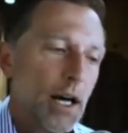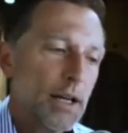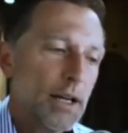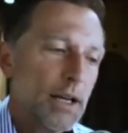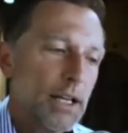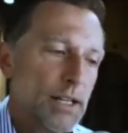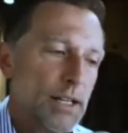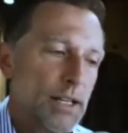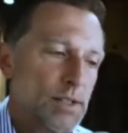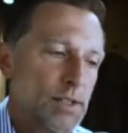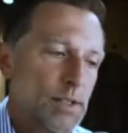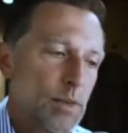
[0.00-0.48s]

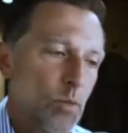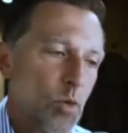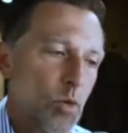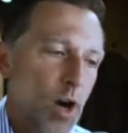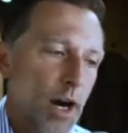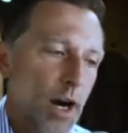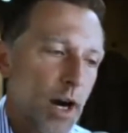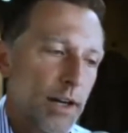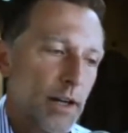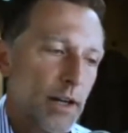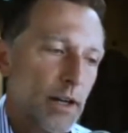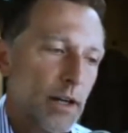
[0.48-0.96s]
in some
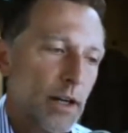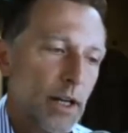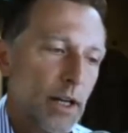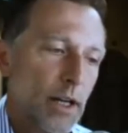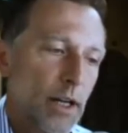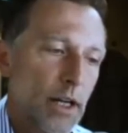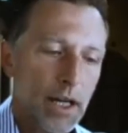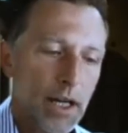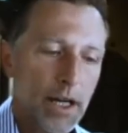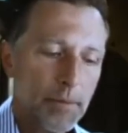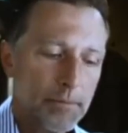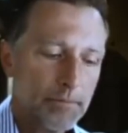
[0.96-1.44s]
water.
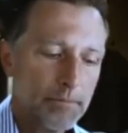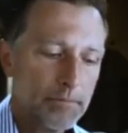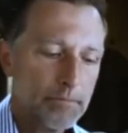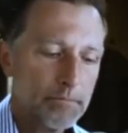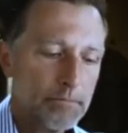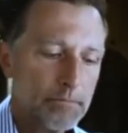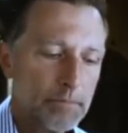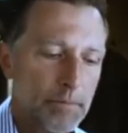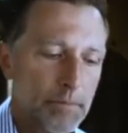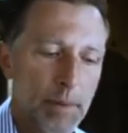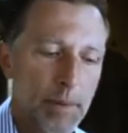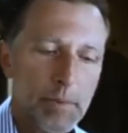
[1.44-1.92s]

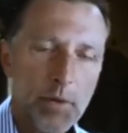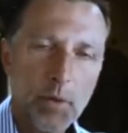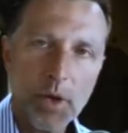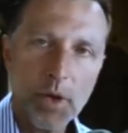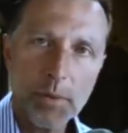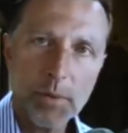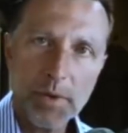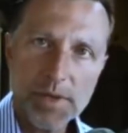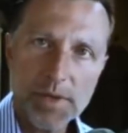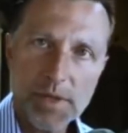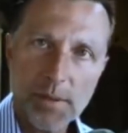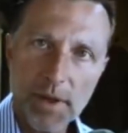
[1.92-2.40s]
Maybe you want
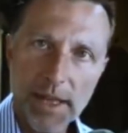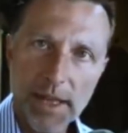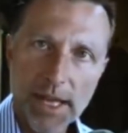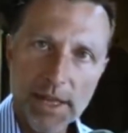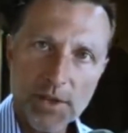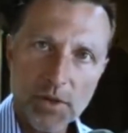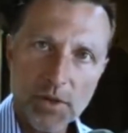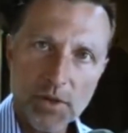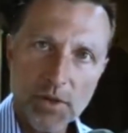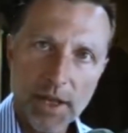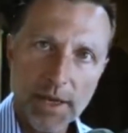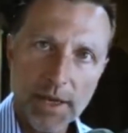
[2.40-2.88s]
to put some
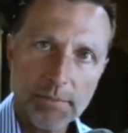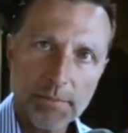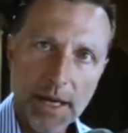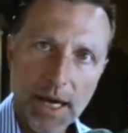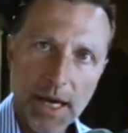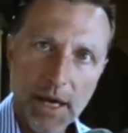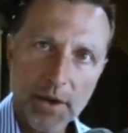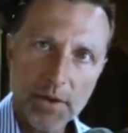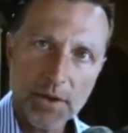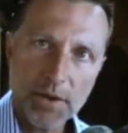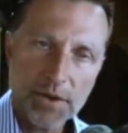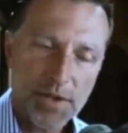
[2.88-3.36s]
electrolyte
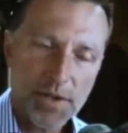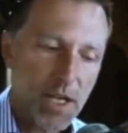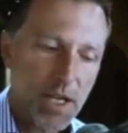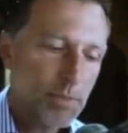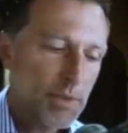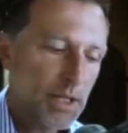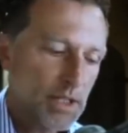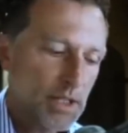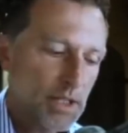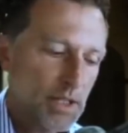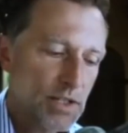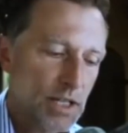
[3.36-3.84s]
powder or
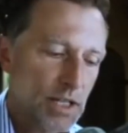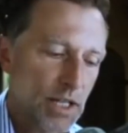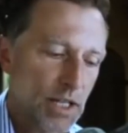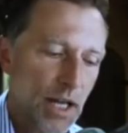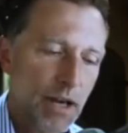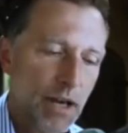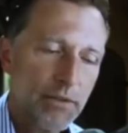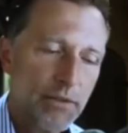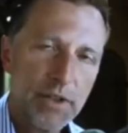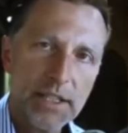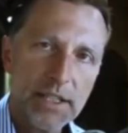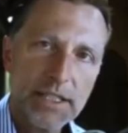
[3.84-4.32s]
something just to
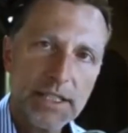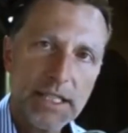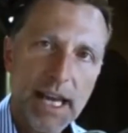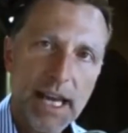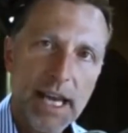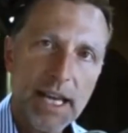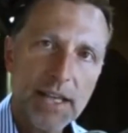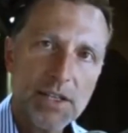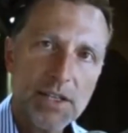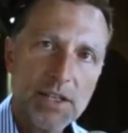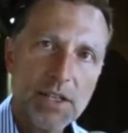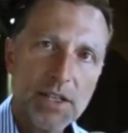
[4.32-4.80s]
cover the
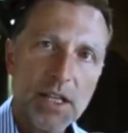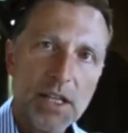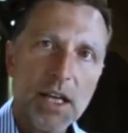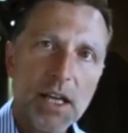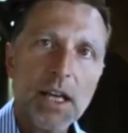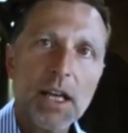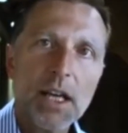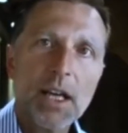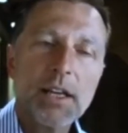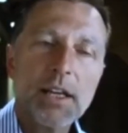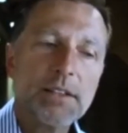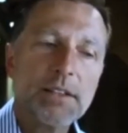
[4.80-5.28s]
taste.
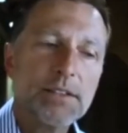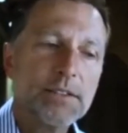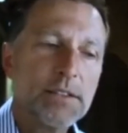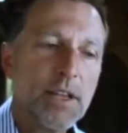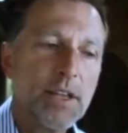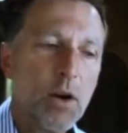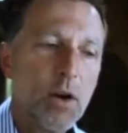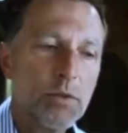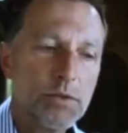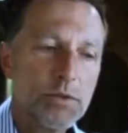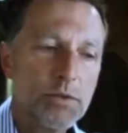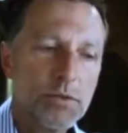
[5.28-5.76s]

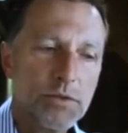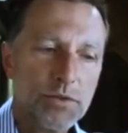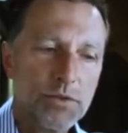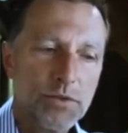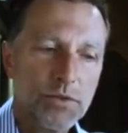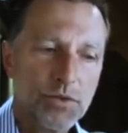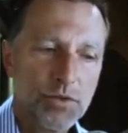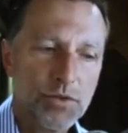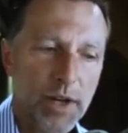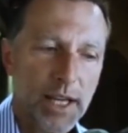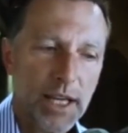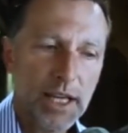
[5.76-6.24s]
Don't
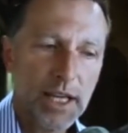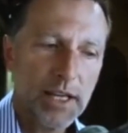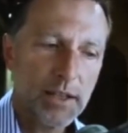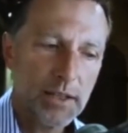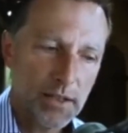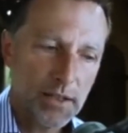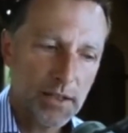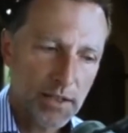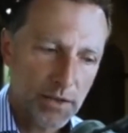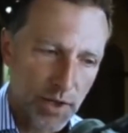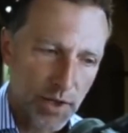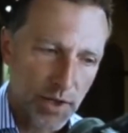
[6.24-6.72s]
drink it.
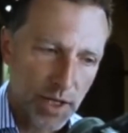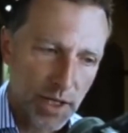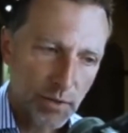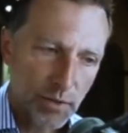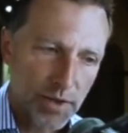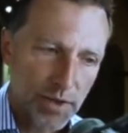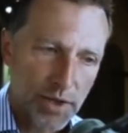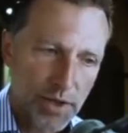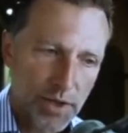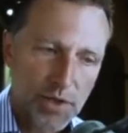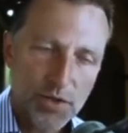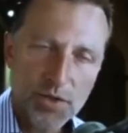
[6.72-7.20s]
Drink it
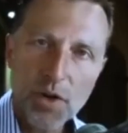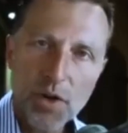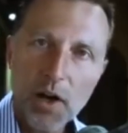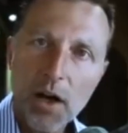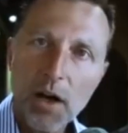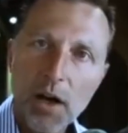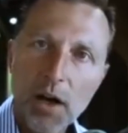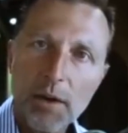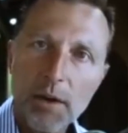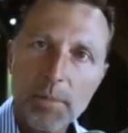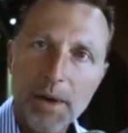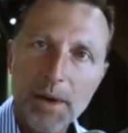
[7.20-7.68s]
with a
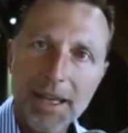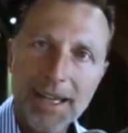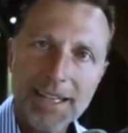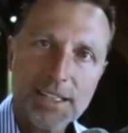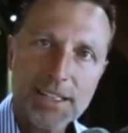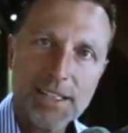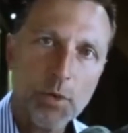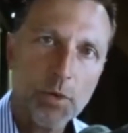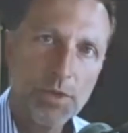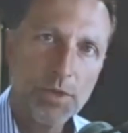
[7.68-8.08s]
straw because it will